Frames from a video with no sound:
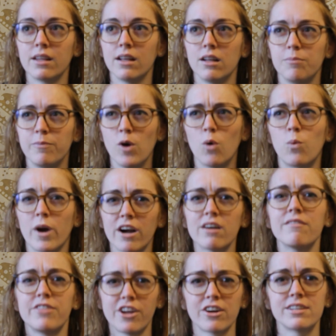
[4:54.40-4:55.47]

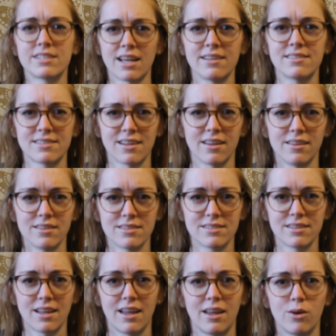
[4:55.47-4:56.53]
of their
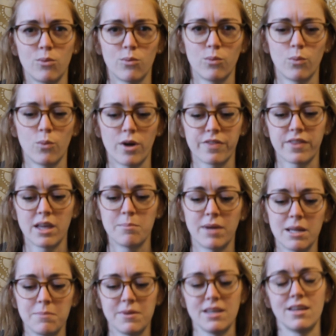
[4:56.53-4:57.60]
senses and what they
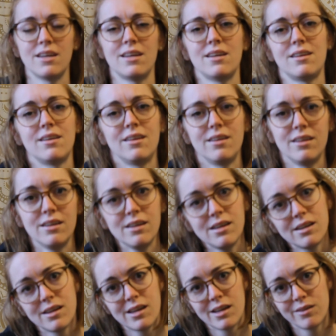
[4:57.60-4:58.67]
might be
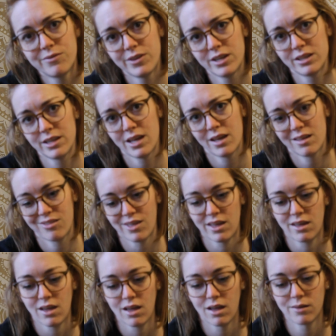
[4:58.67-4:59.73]
eating, feeling,
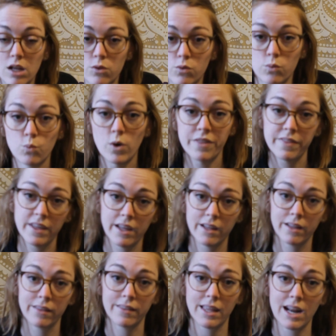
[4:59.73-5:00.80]
thinking. One
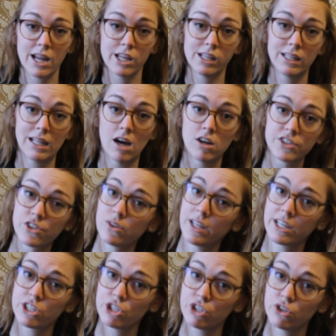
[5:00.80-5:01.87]
thing that I also
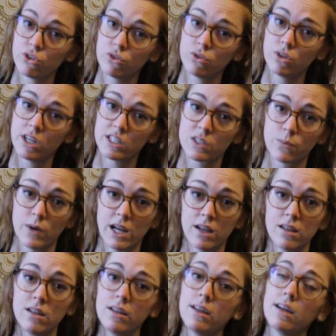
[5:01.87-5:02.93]
like to do as
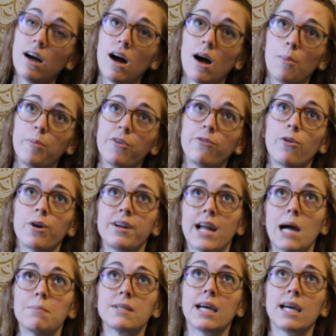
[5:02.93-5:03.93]
well, before nap